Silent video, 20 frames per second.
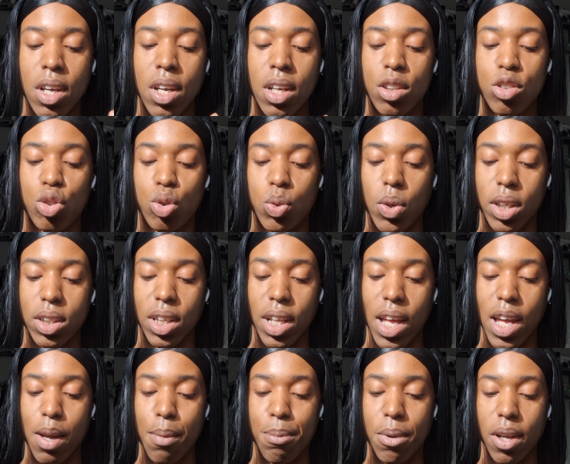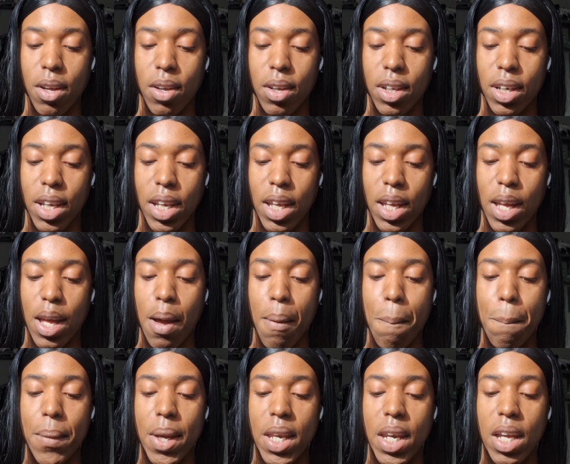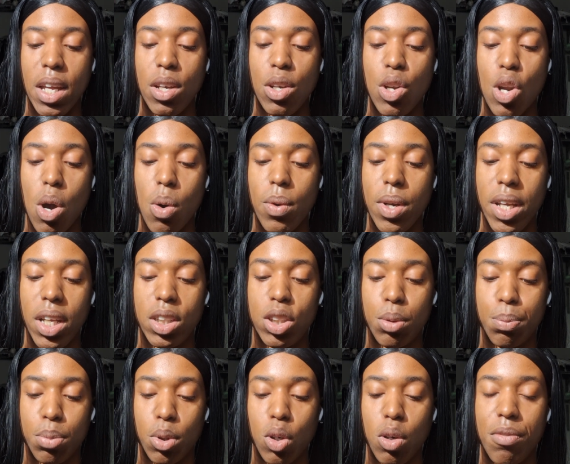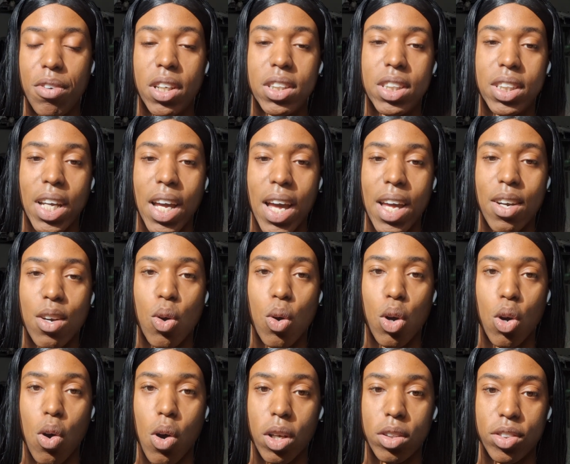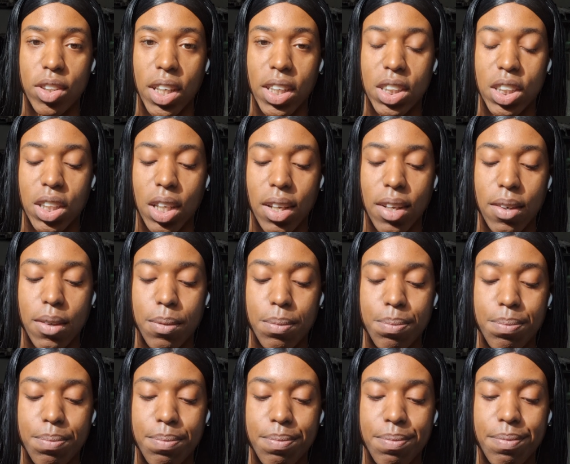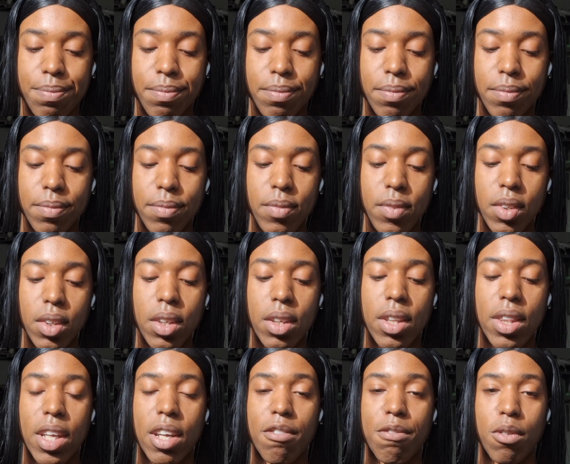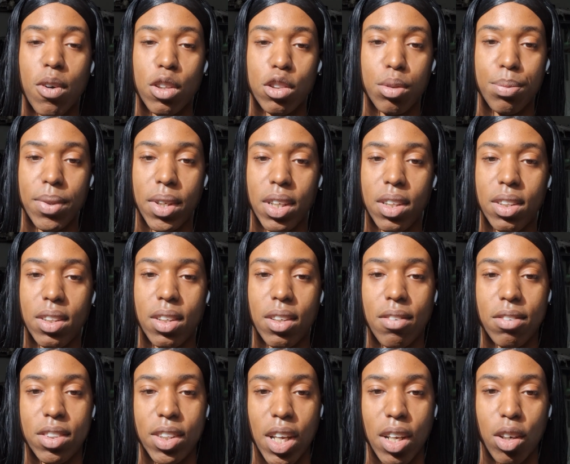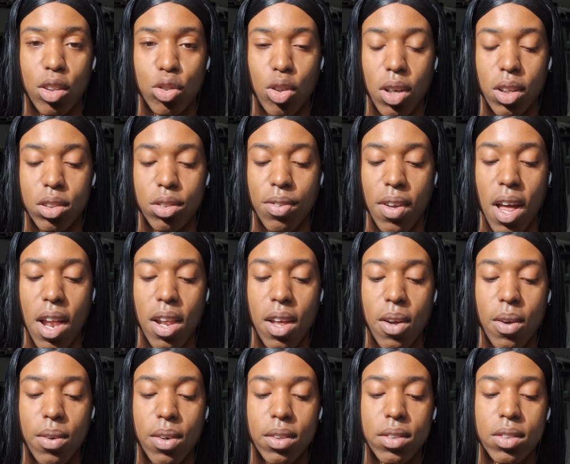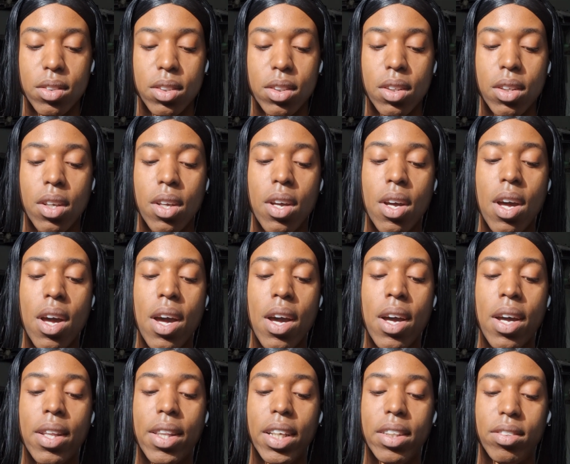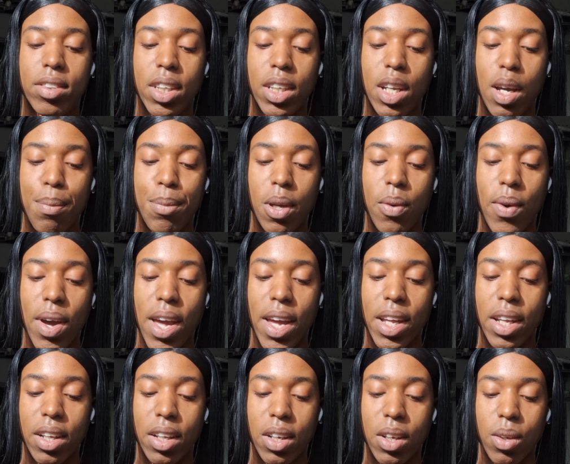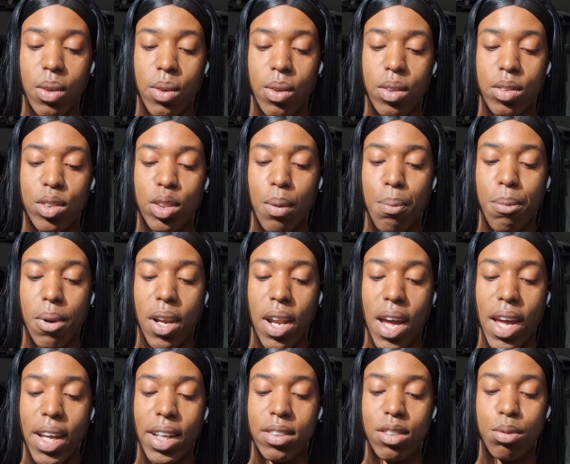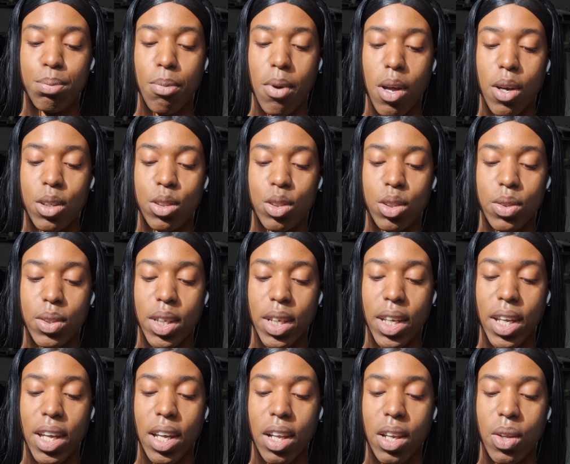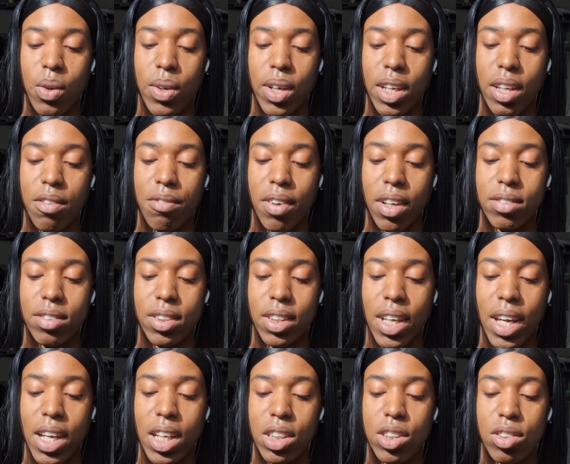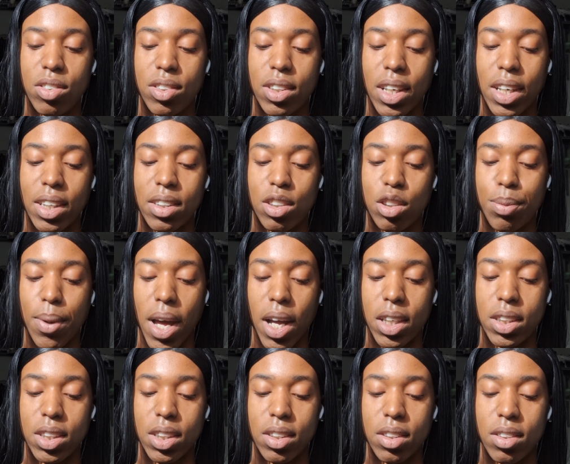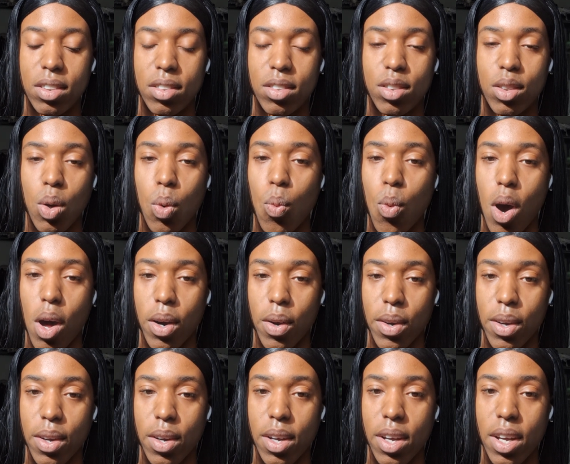Strict liability, meaning no need to prove intent or causation. The enforcement standards are as follows. The CWA includes compliance monitoring, including investigations and inspections, water